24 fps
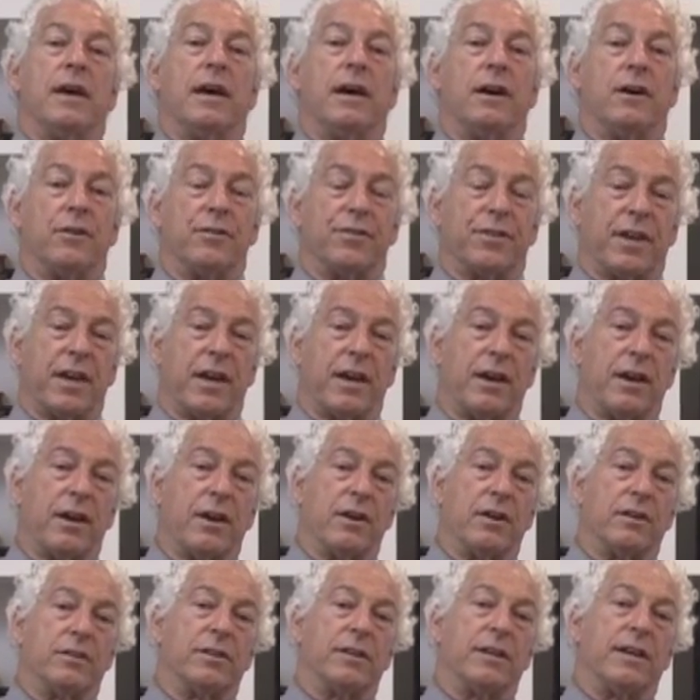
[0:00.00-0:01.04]

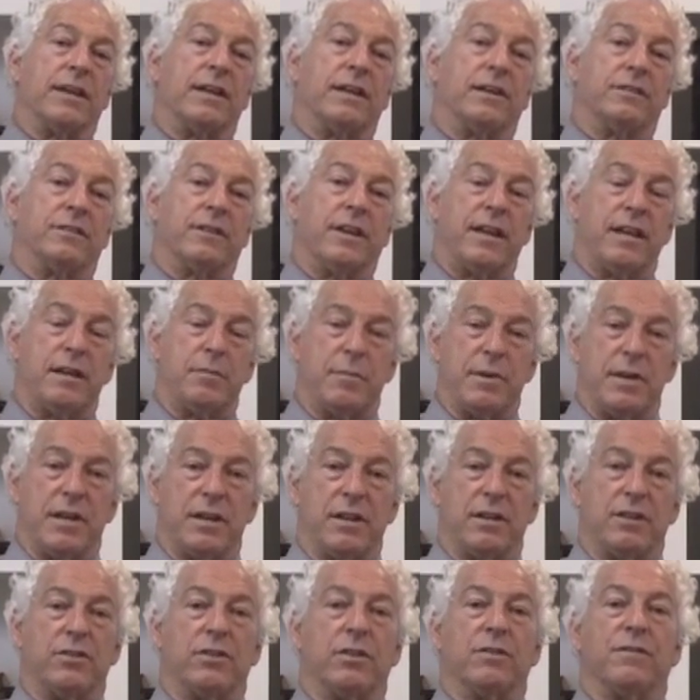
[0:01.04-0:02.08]
healthcare to
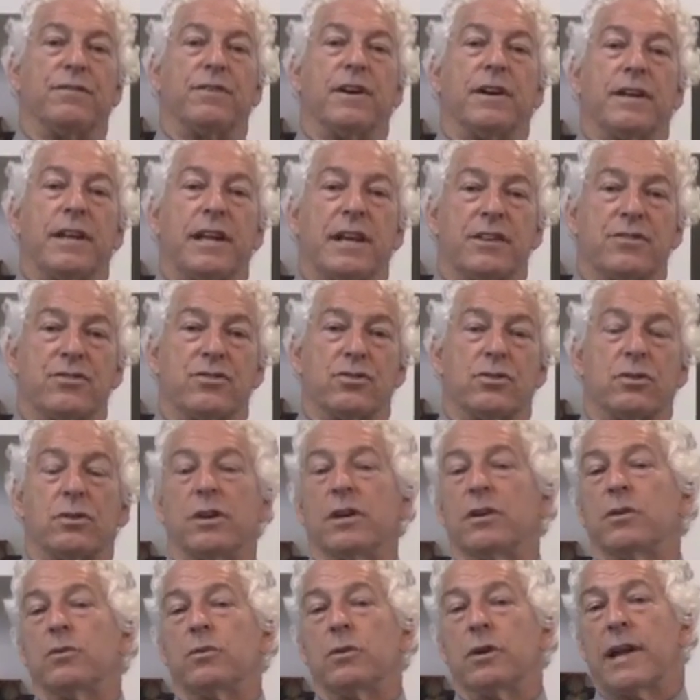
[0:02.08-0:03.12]
entertainment to
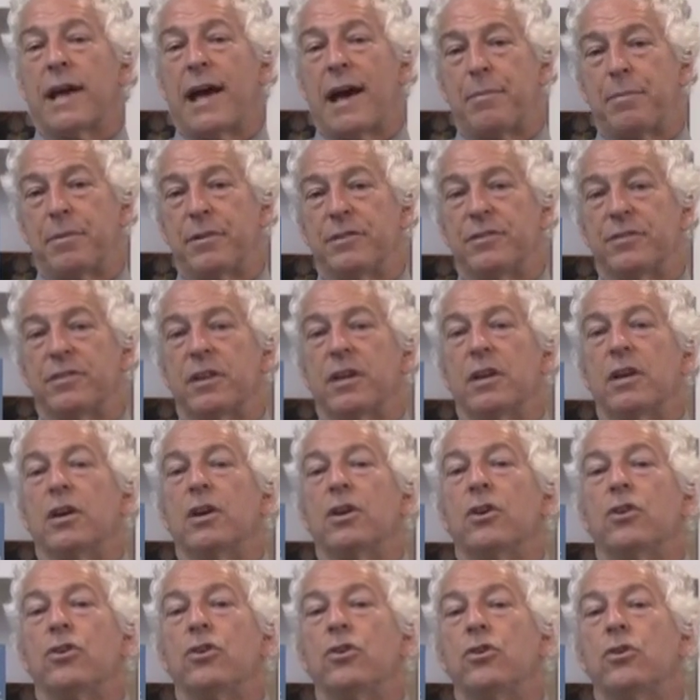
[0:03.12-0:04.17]
financial, and what happens?
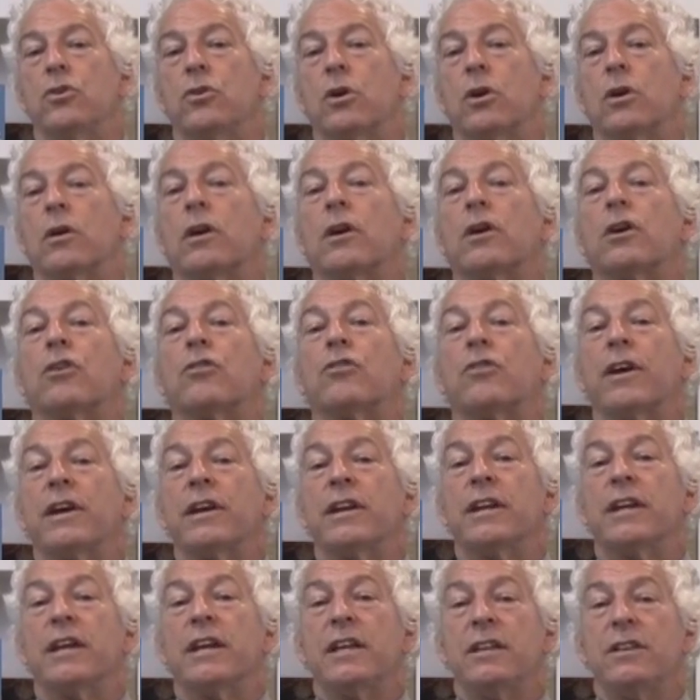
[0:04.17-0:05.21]
You are a
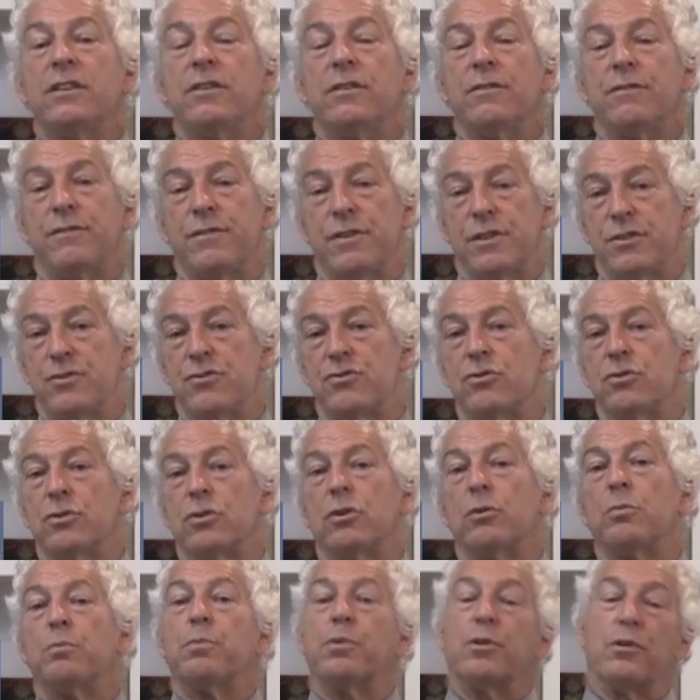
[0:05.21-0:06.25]
great
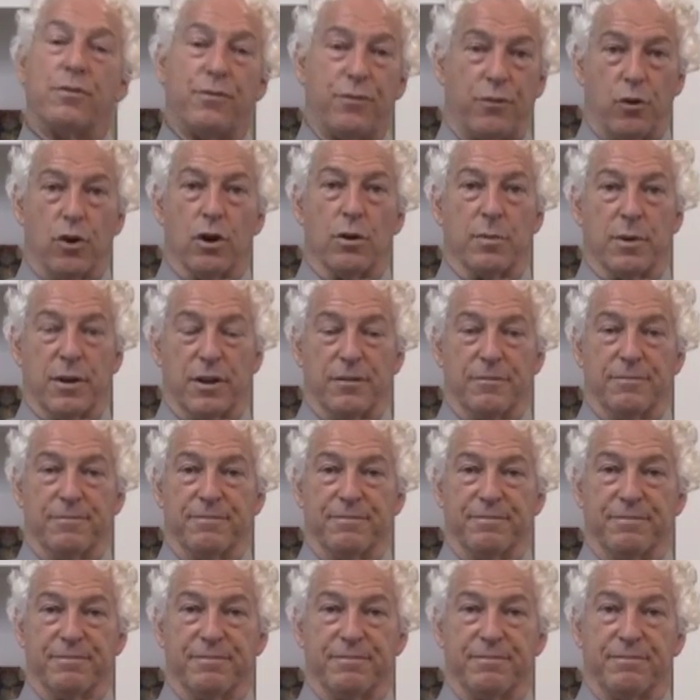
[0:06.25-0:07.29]
individual performer.
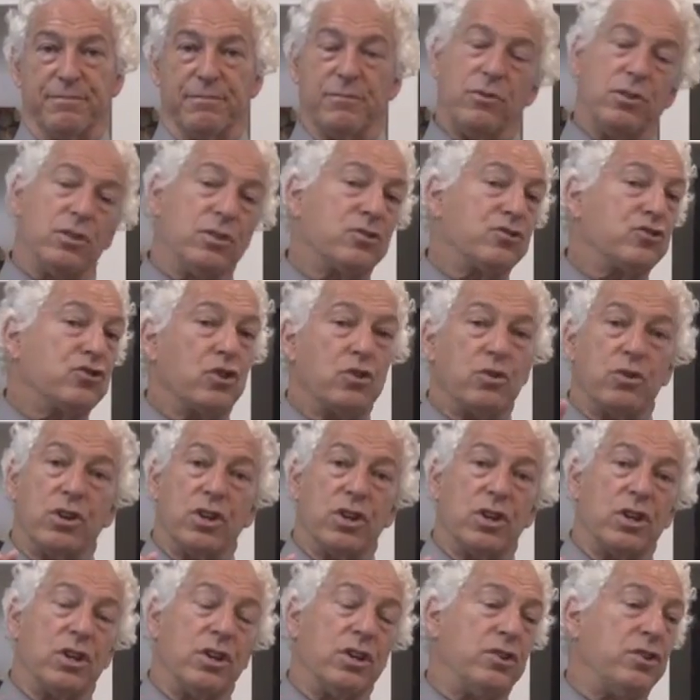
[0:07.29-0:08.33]
You're so
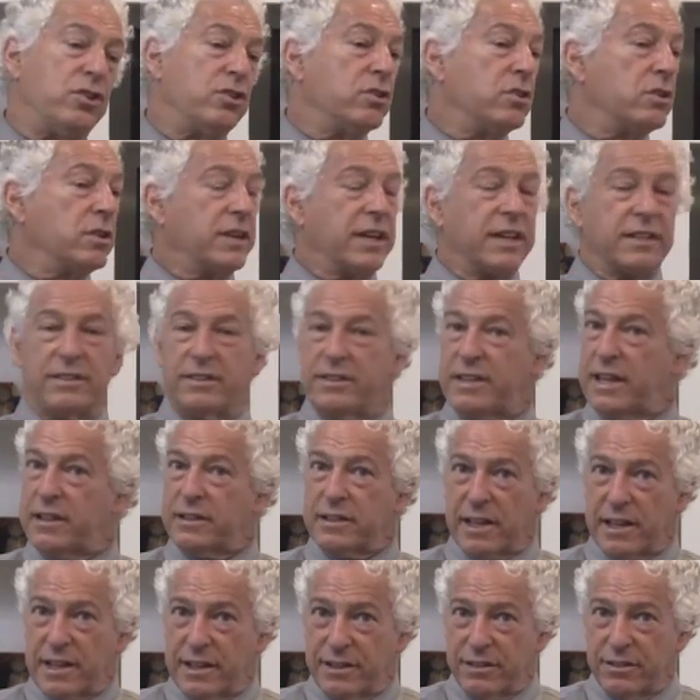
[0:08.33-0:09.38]
good, you get
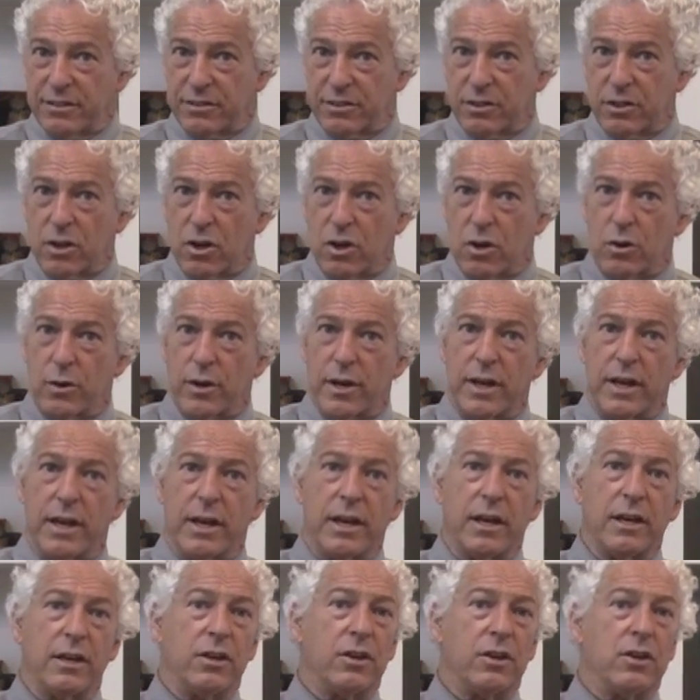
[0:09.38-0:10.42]
deadlines
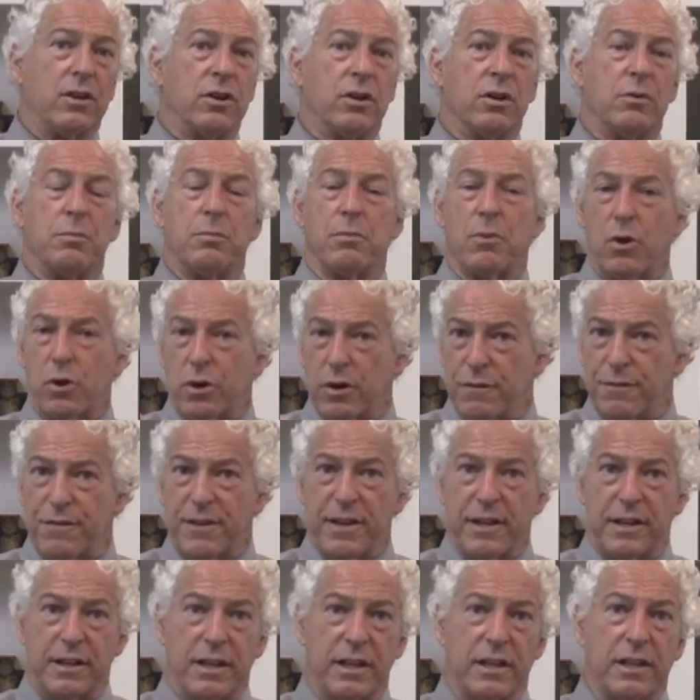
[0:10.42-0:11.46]
going, you're
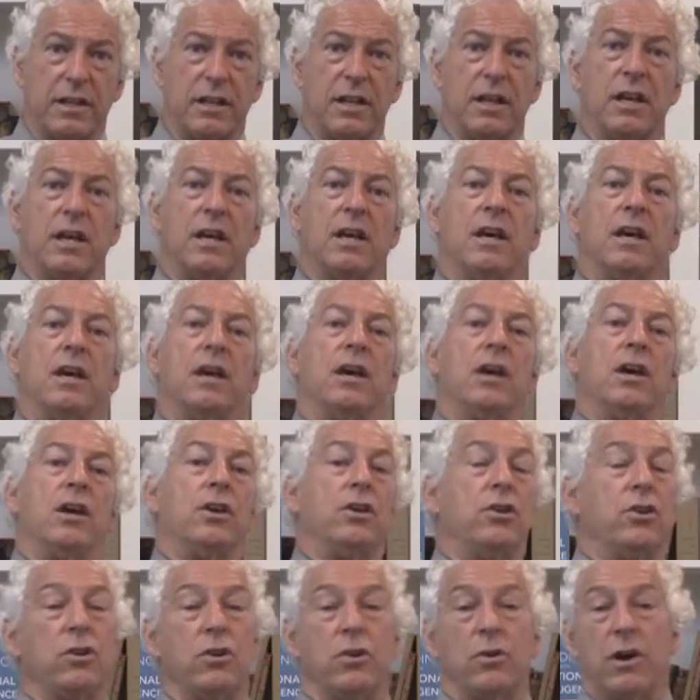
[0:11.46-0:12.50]
motivated,
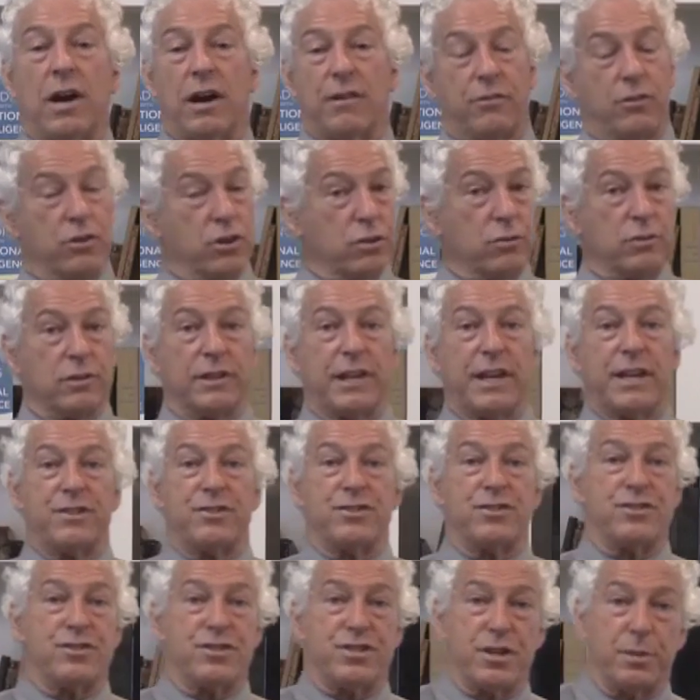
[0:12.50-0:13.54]
you have good
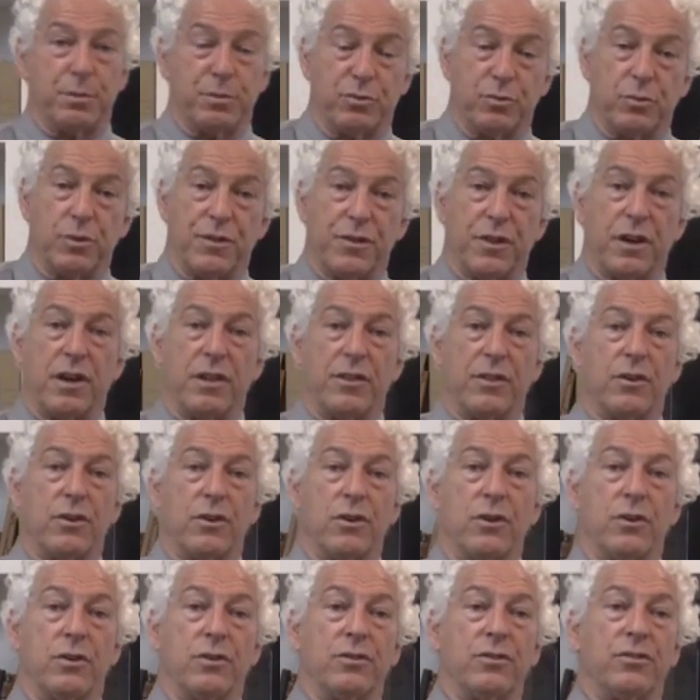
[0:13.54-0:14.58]
relationships with
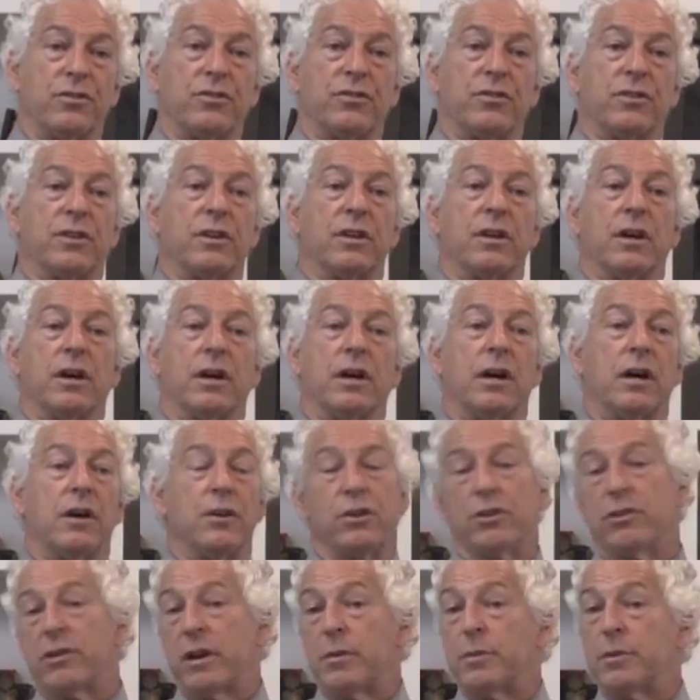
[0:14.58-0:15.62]
others,
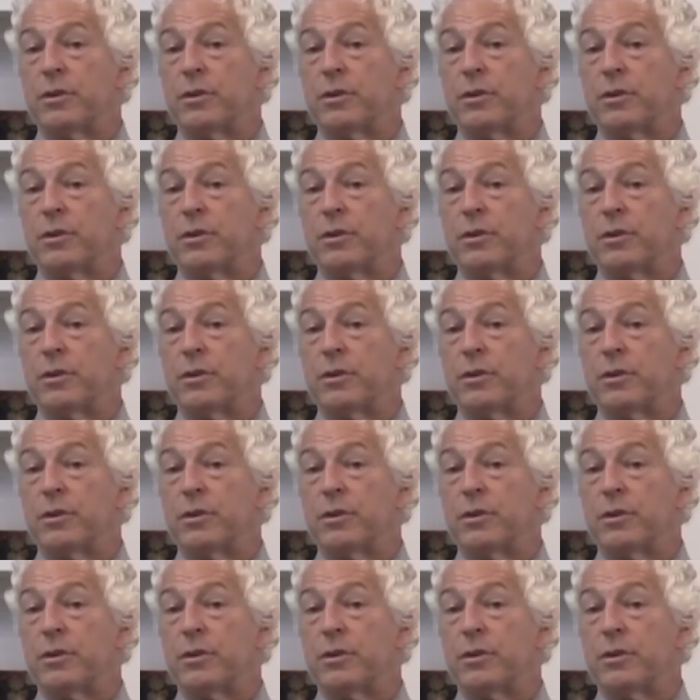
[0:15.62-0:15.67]
you're